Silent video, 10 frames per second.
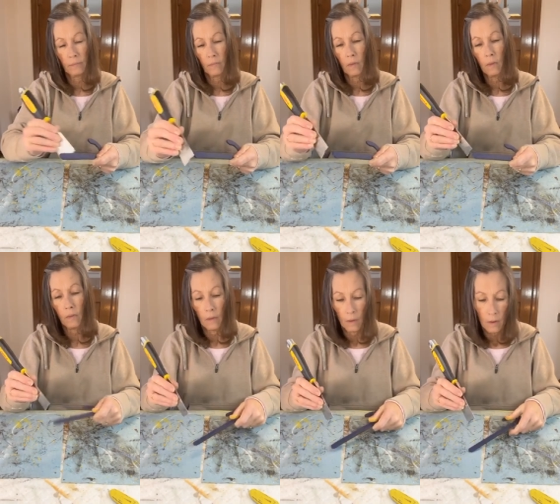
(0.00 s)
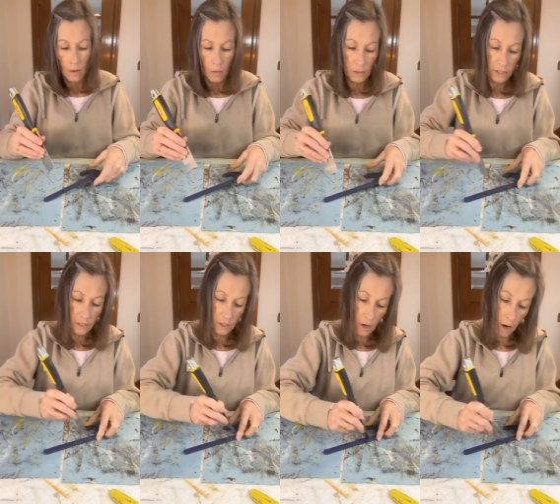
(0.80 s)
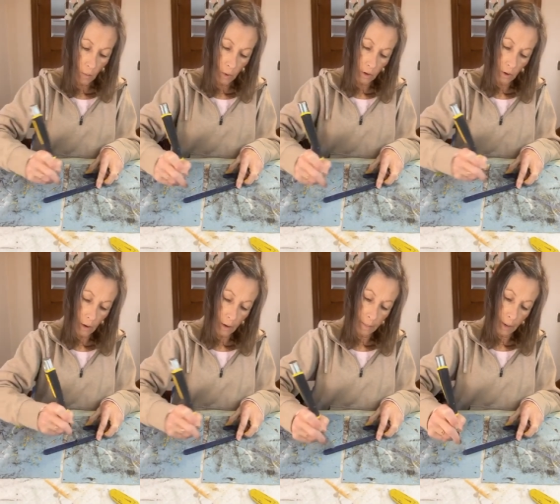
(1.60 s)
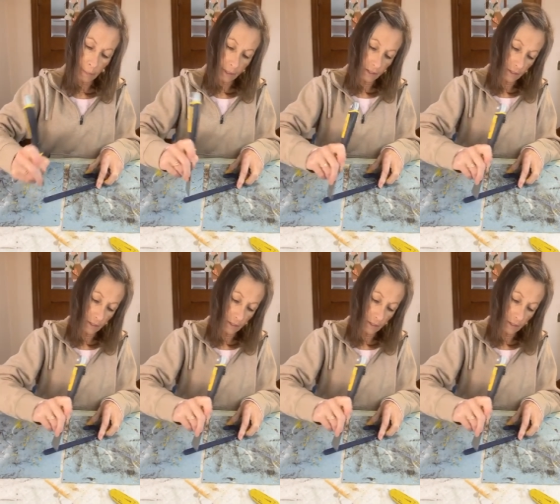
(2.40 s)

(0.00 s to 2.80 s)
And of course, this dark one, you're not going to be able